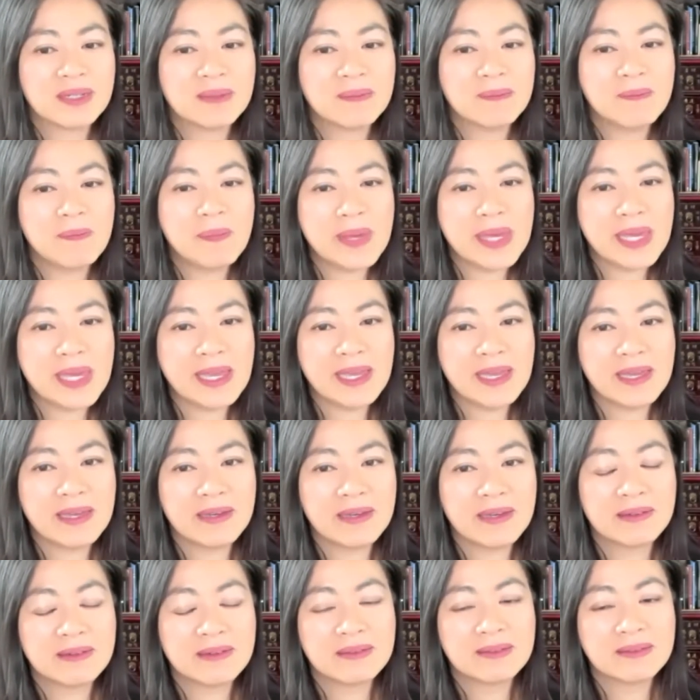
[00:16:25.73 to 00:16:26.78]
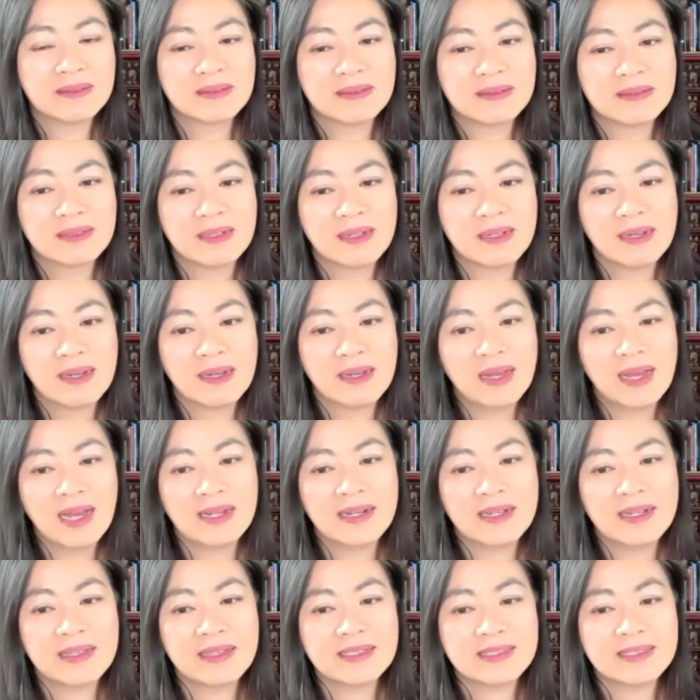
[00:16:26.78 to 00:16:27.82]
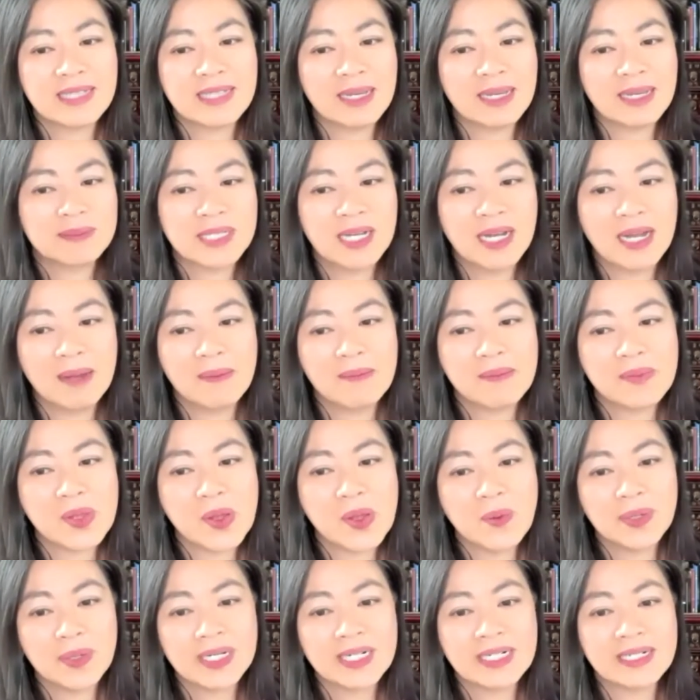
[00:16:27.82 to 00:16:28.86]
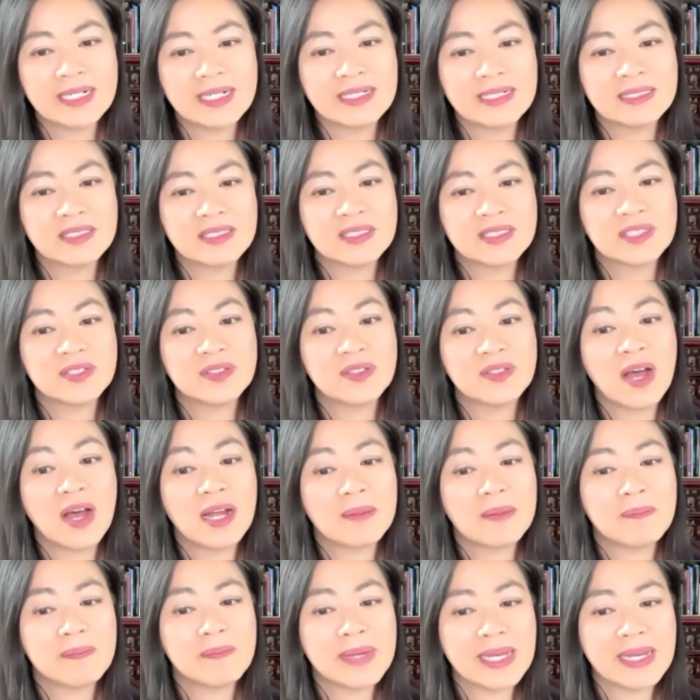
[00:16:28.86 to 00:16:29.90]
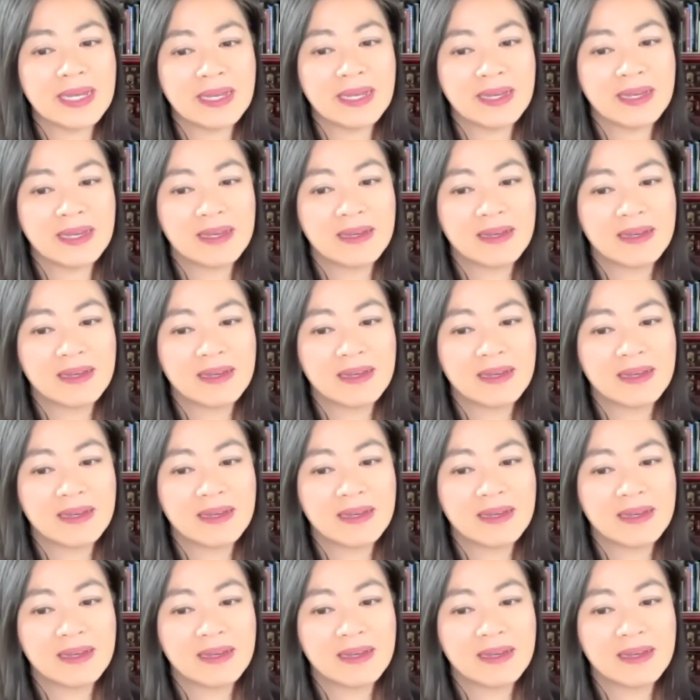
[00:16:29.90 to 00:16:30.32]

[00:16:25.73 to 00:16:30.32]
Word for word: Be. And at the same time, know what it is to not be.